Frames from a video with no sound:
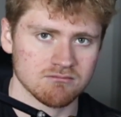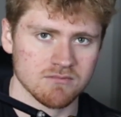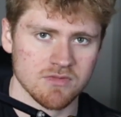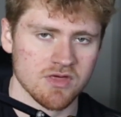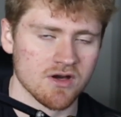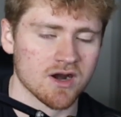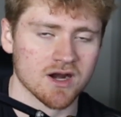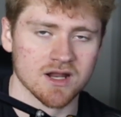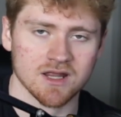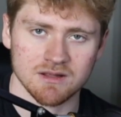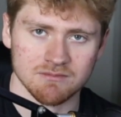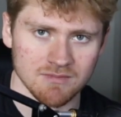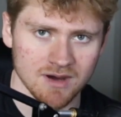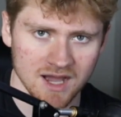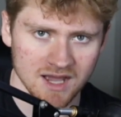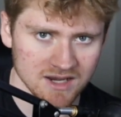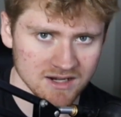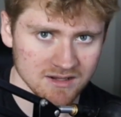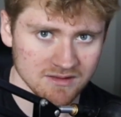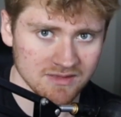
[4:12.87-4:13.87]
in the
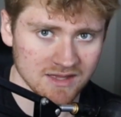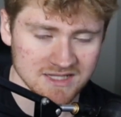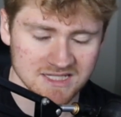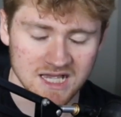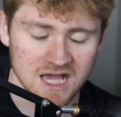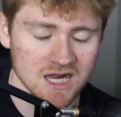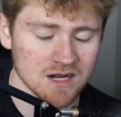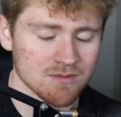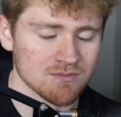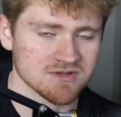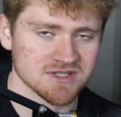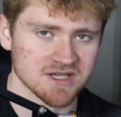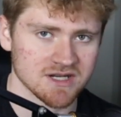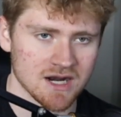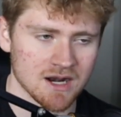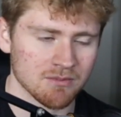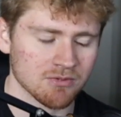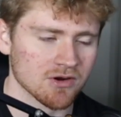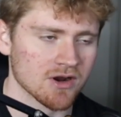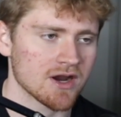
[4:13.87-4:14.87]
mind. That's 100% an
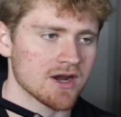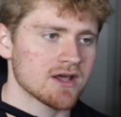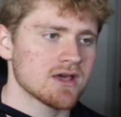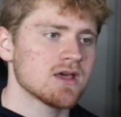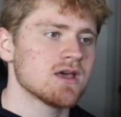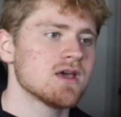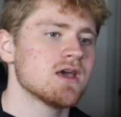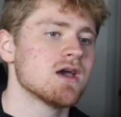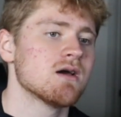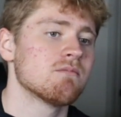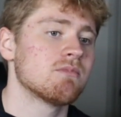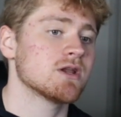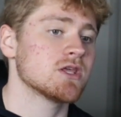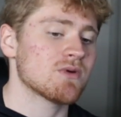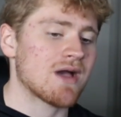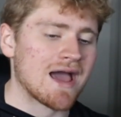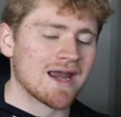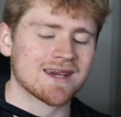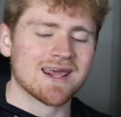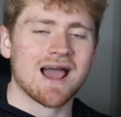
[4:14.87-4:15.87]
upgrade. But you
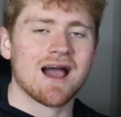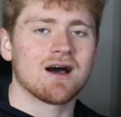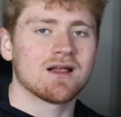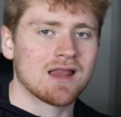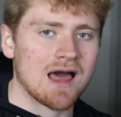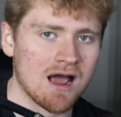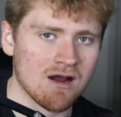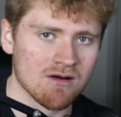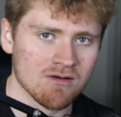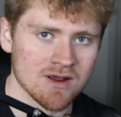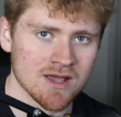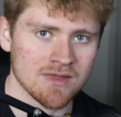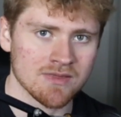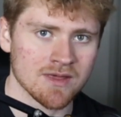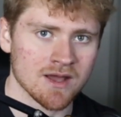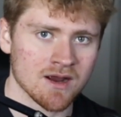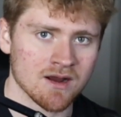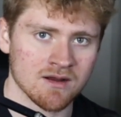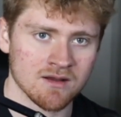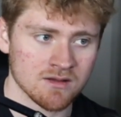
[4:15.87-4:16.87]
add Kyle Lowry in
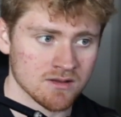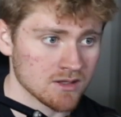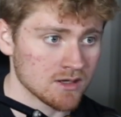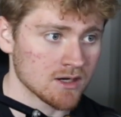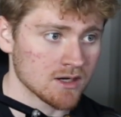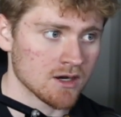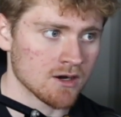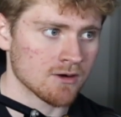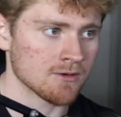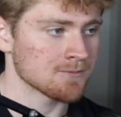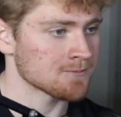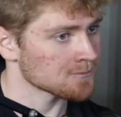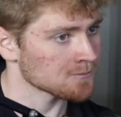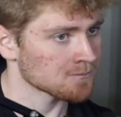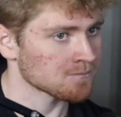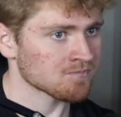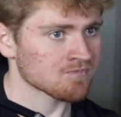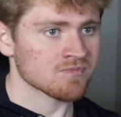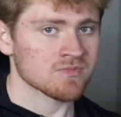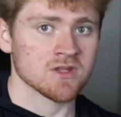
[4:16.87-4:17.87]
there, you
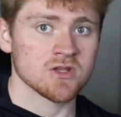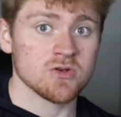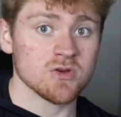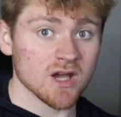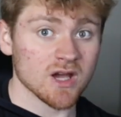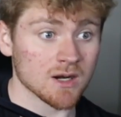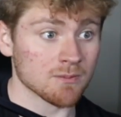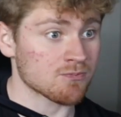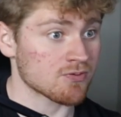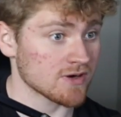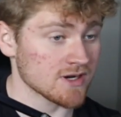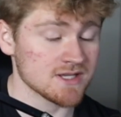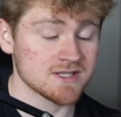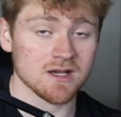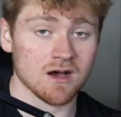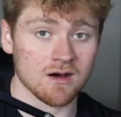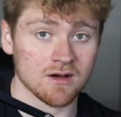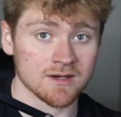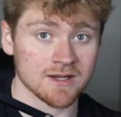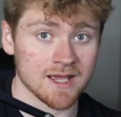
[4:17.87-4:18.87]
got a pretty
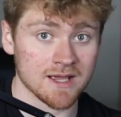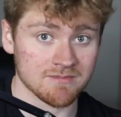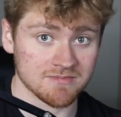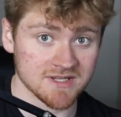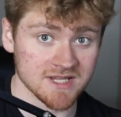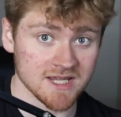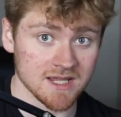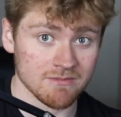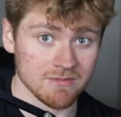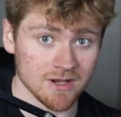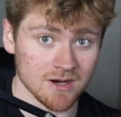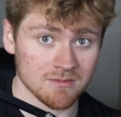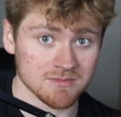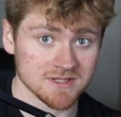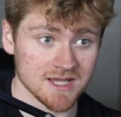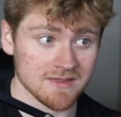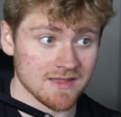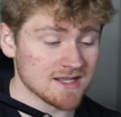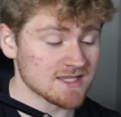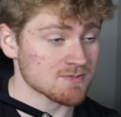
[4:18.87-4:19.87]
solid damn team. You know what I'm
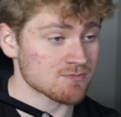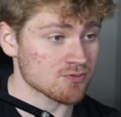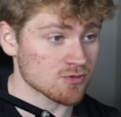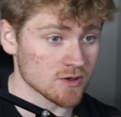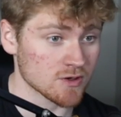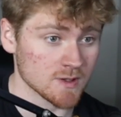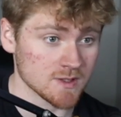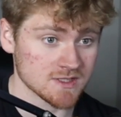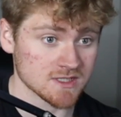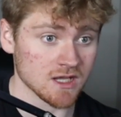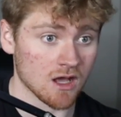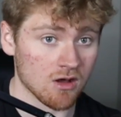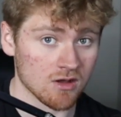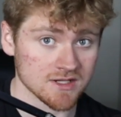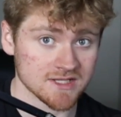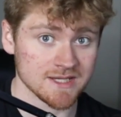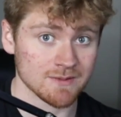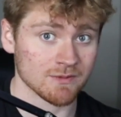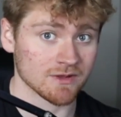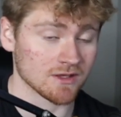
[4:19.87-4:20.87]
saying? That's a pretty solid
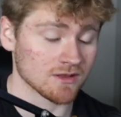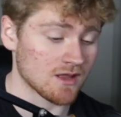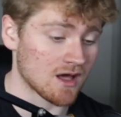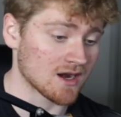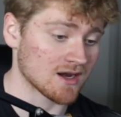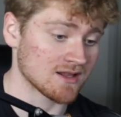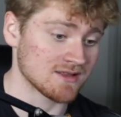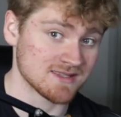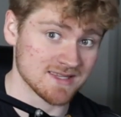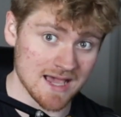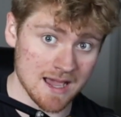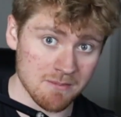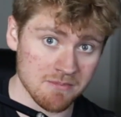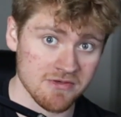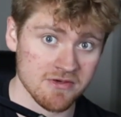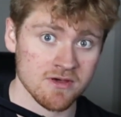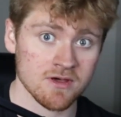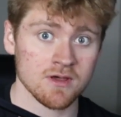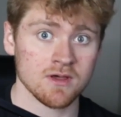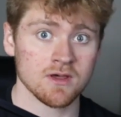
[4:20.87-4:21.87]
team with a lot of depth,